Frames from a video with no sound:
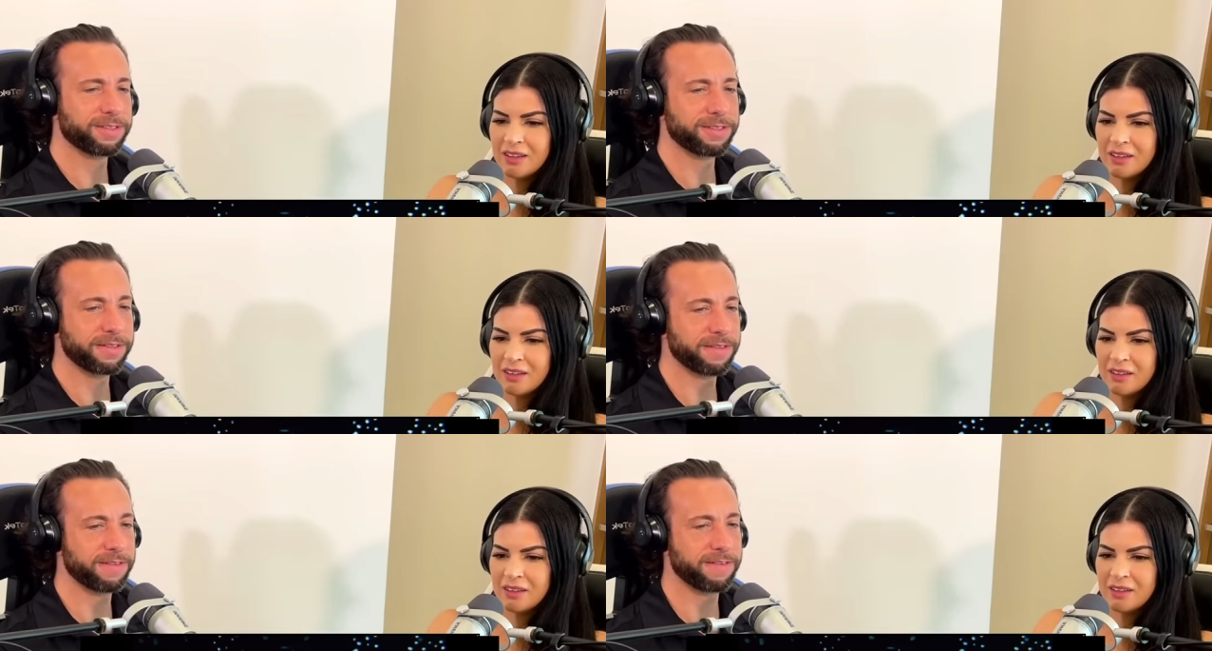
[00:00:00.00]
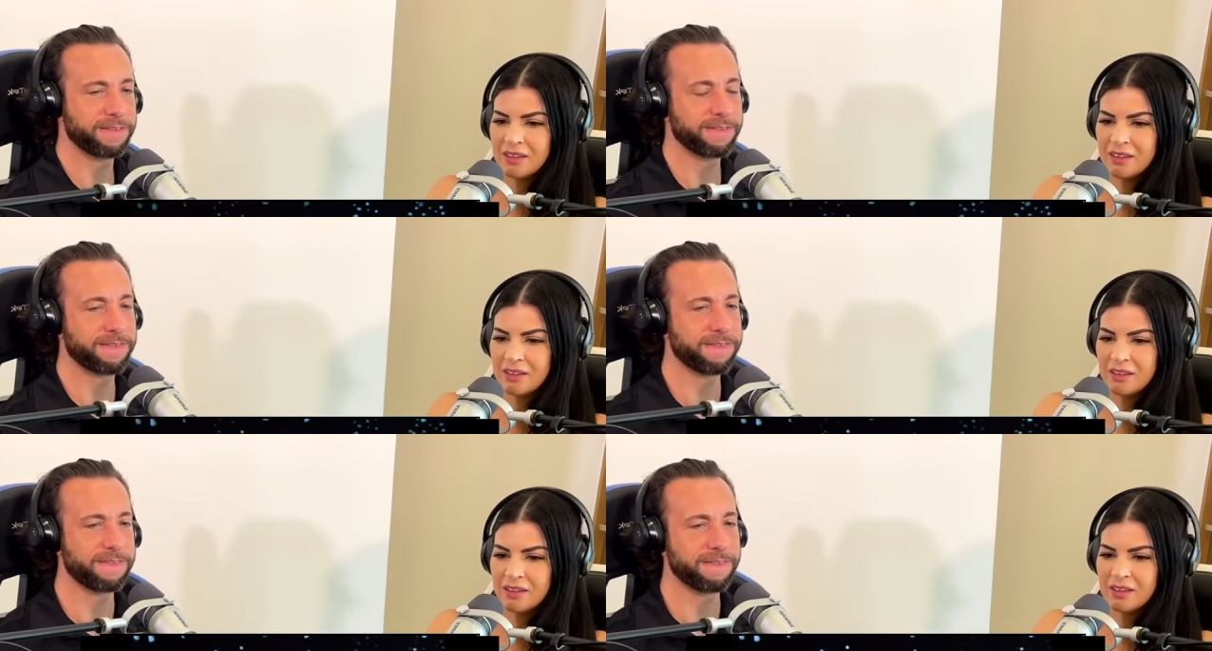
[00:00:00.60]

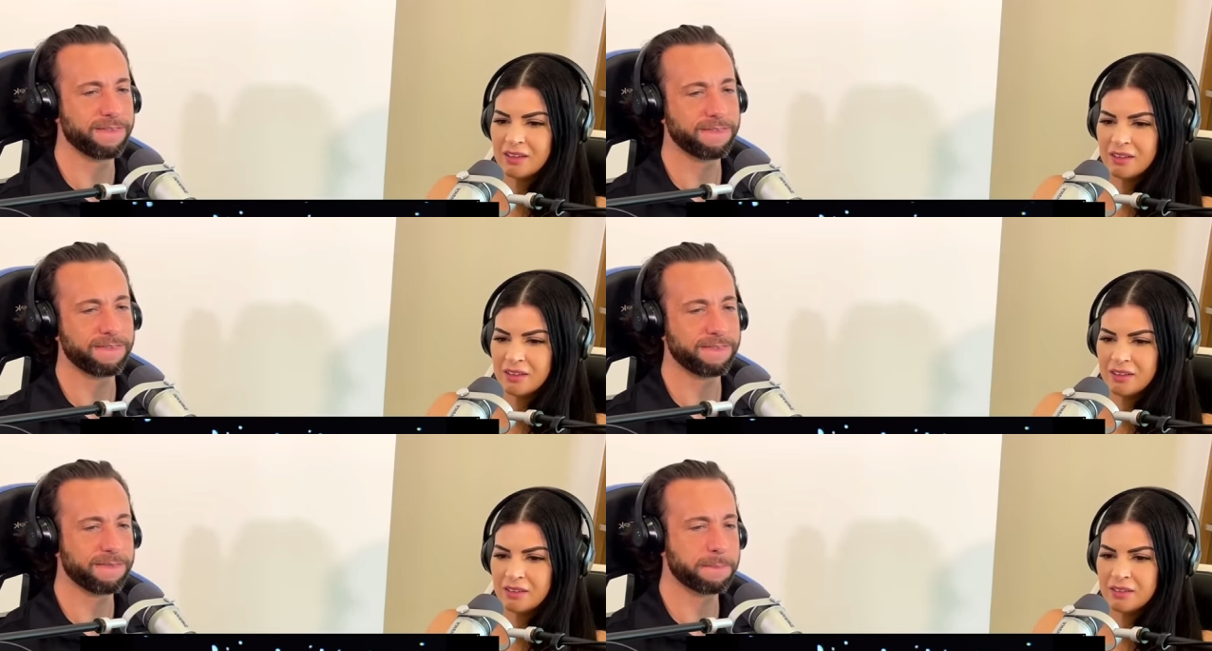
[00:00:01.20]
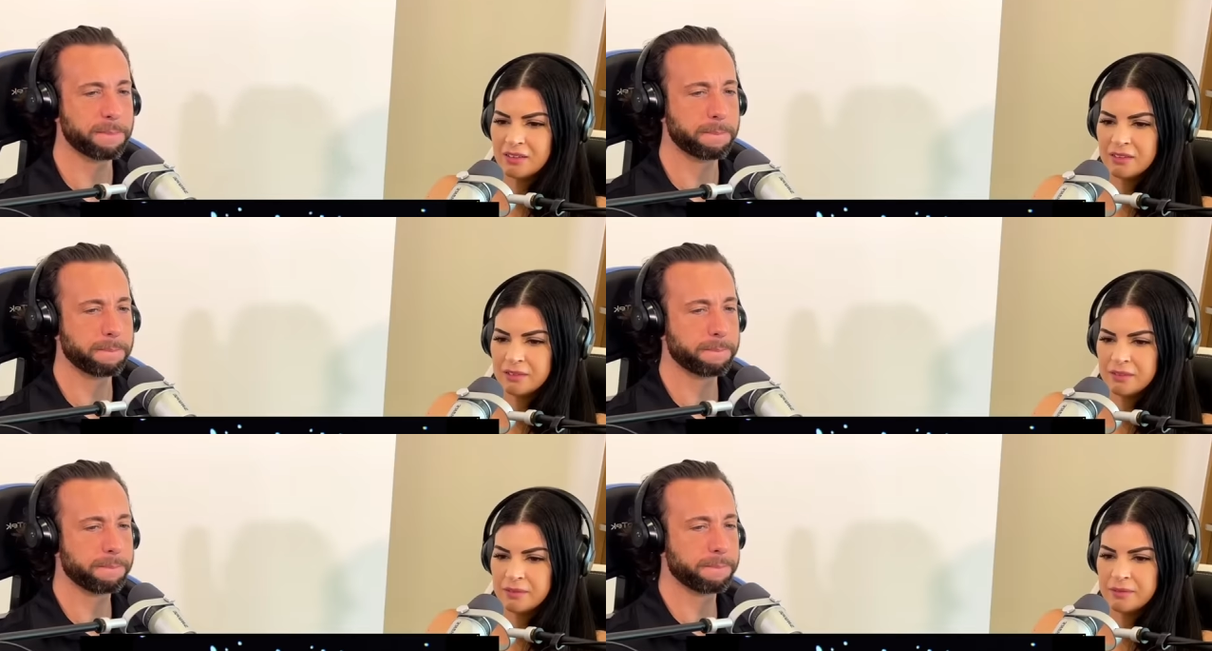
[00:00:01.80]

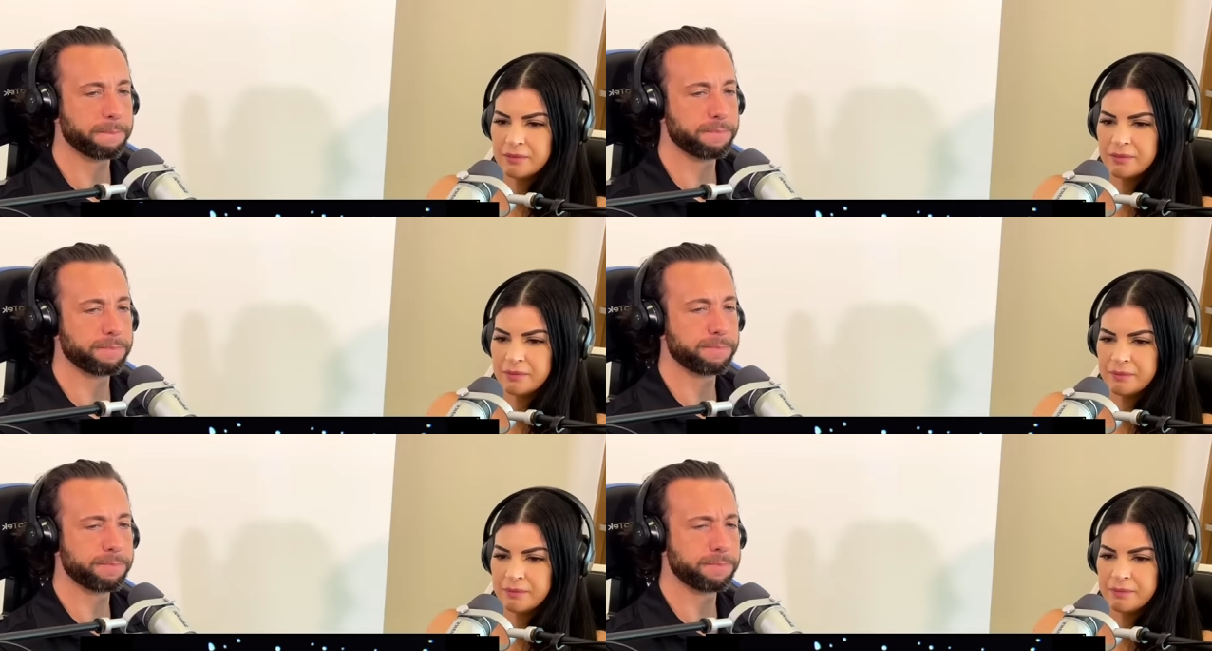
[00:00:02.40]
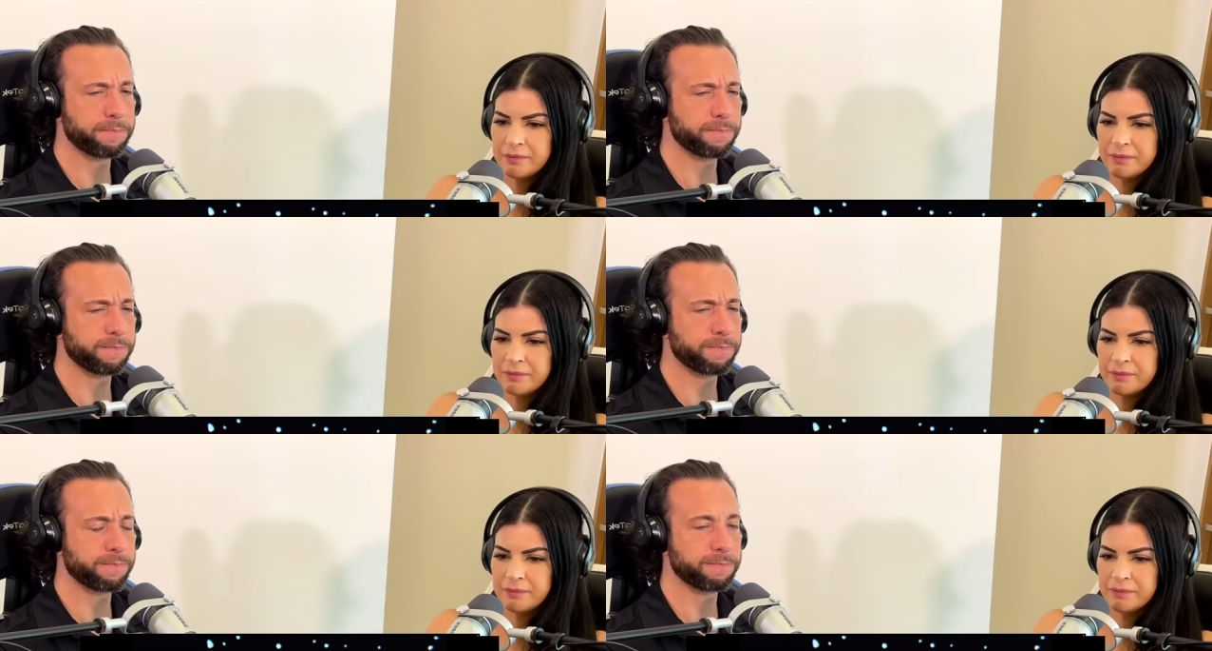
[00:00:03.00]

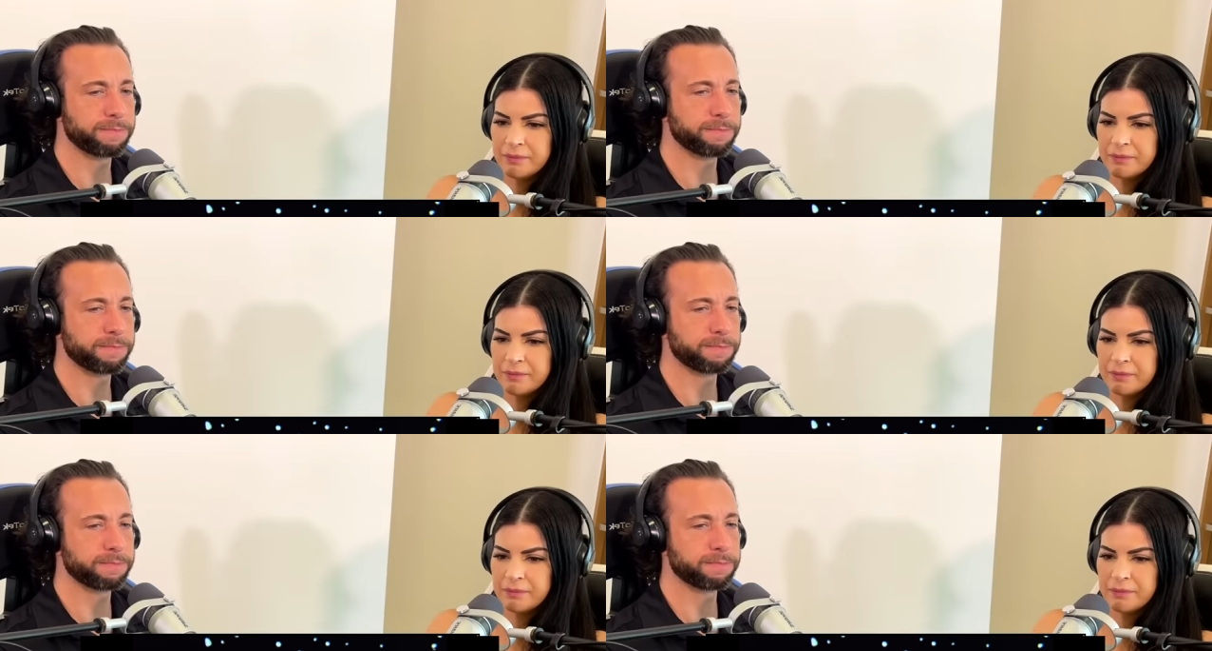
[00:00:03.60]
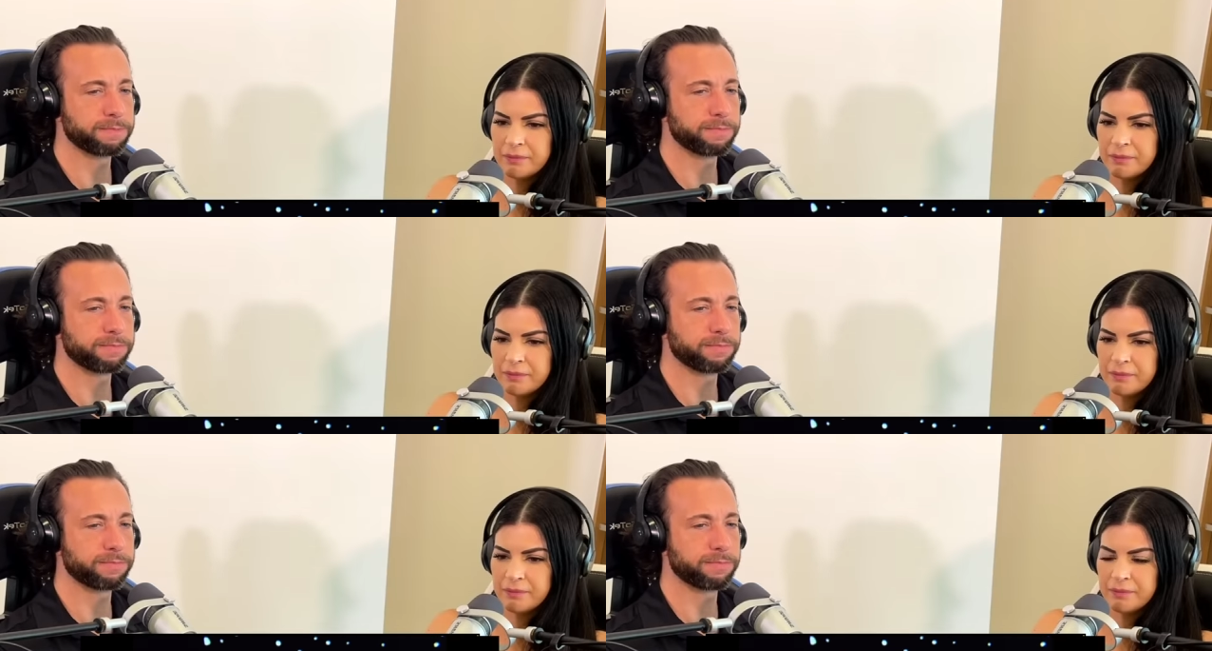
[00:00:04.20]

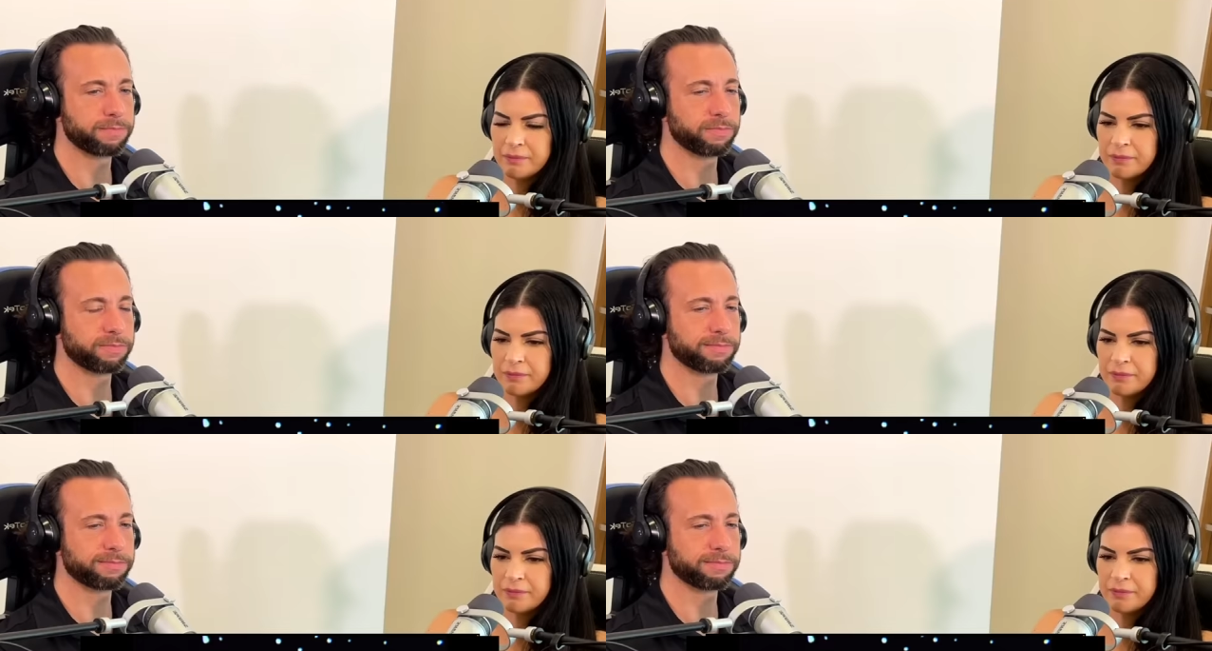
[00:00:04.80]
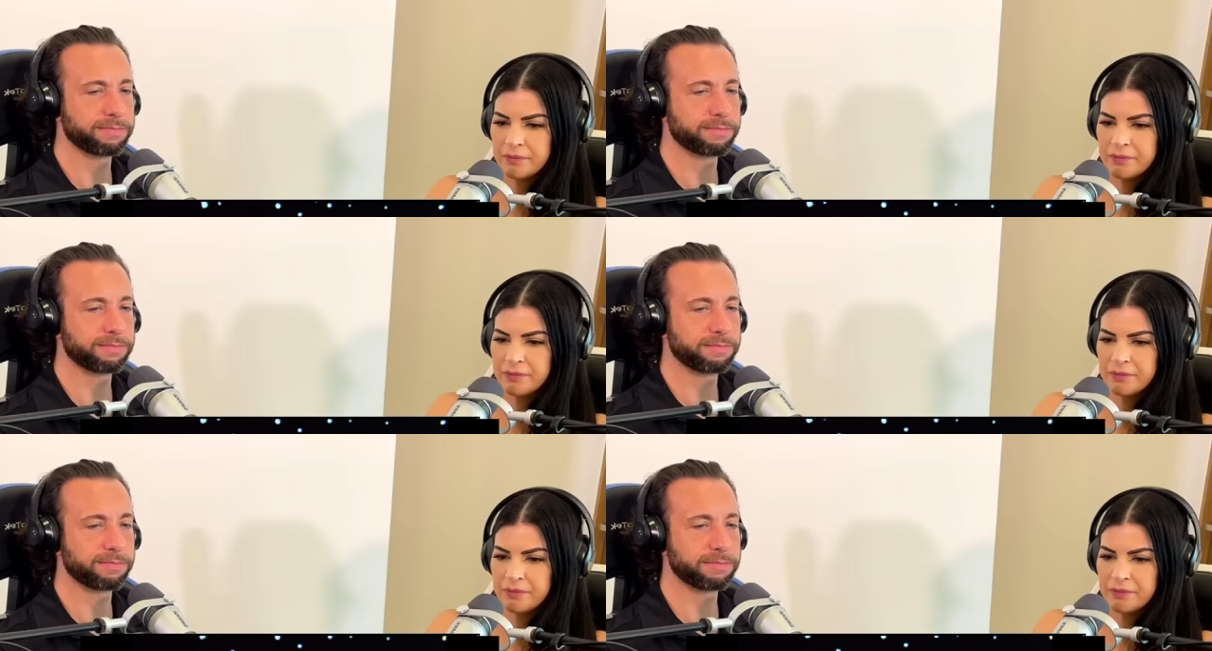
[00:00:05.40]

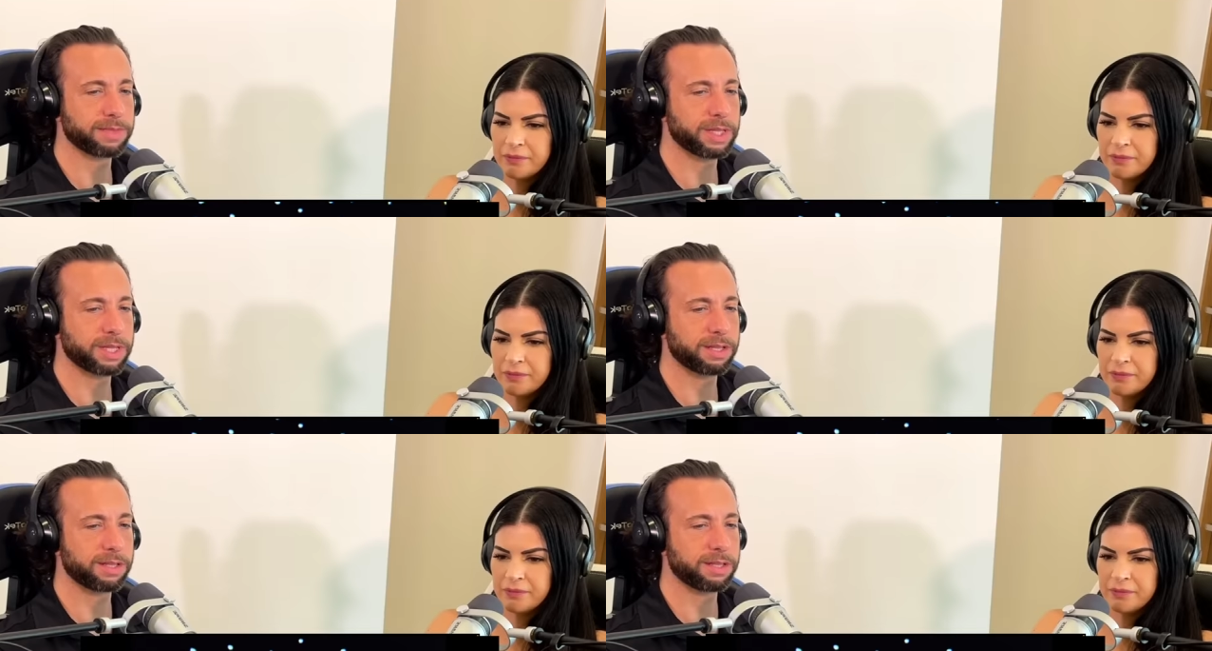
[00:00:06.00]
(silence)